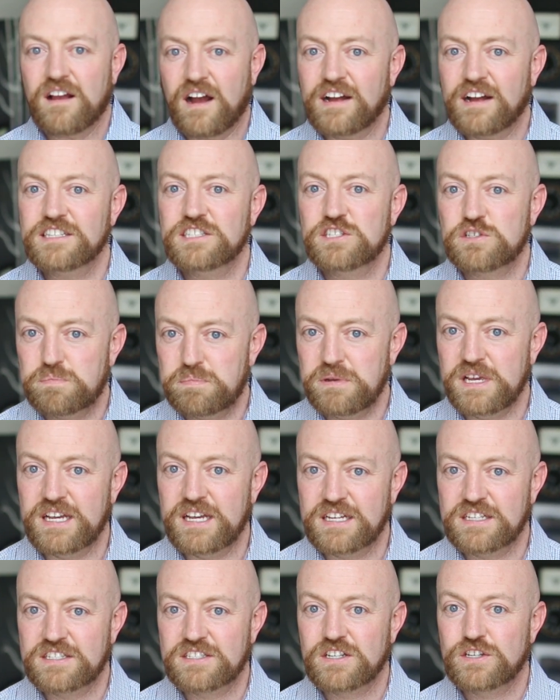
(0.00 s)
God
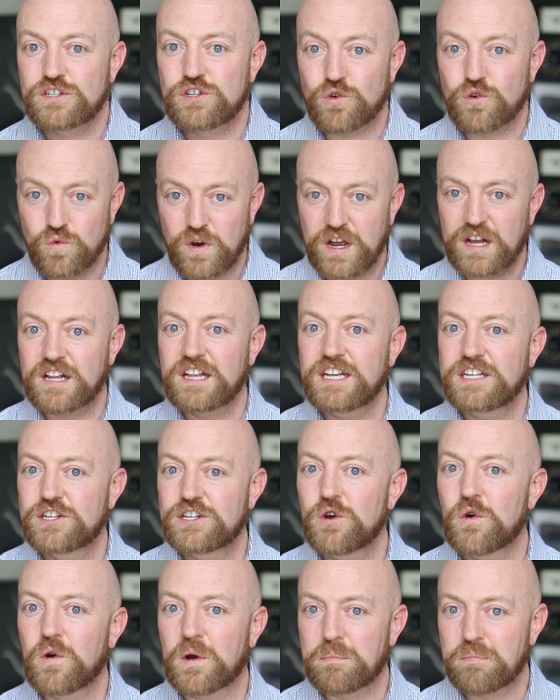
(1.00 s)
speaks directly
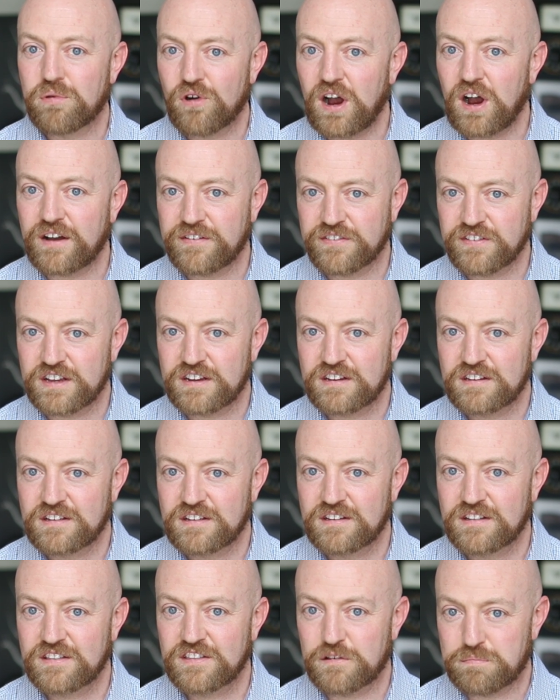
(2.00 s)
to a prophet.
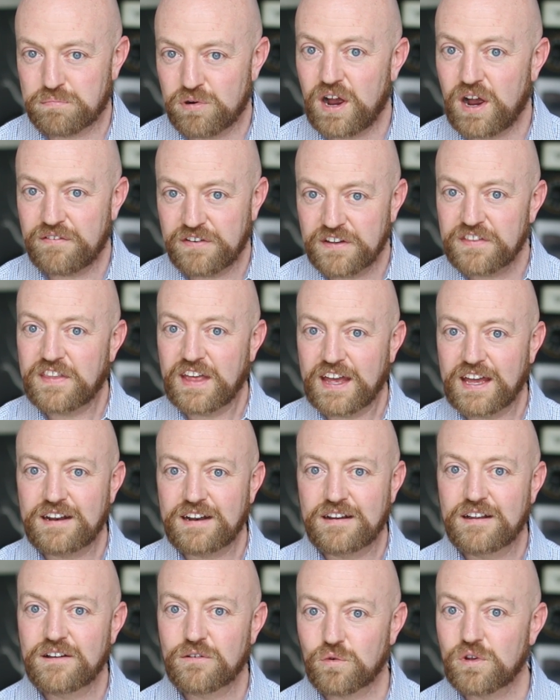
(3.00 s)
The prophet
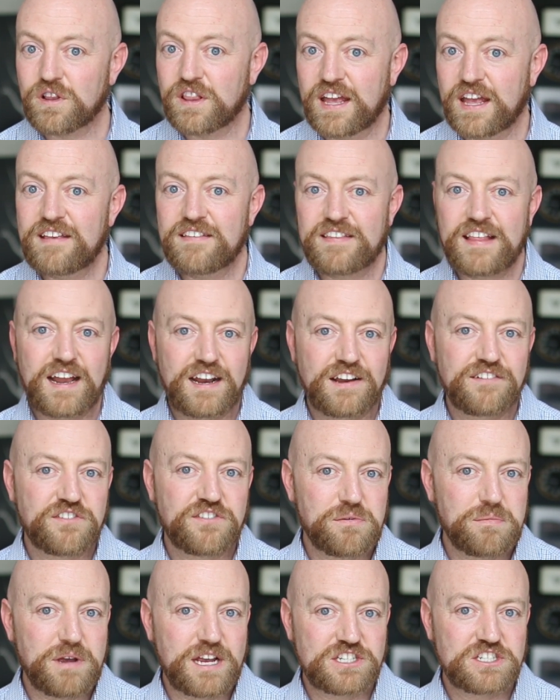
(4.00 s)
then relays that
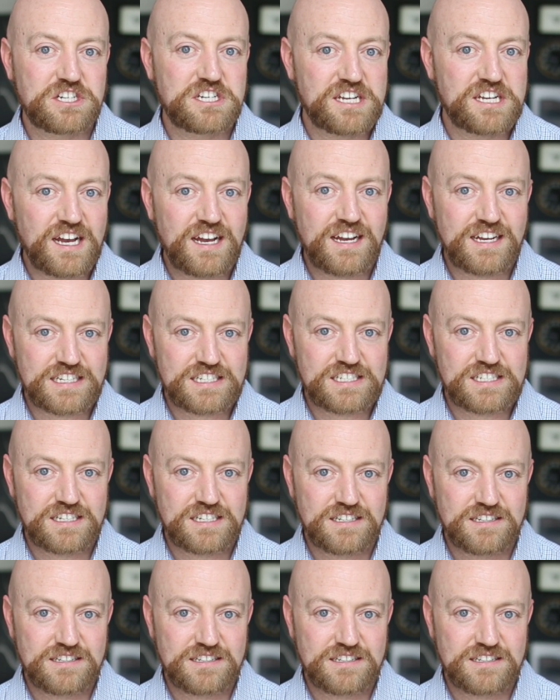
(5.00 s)
information to us.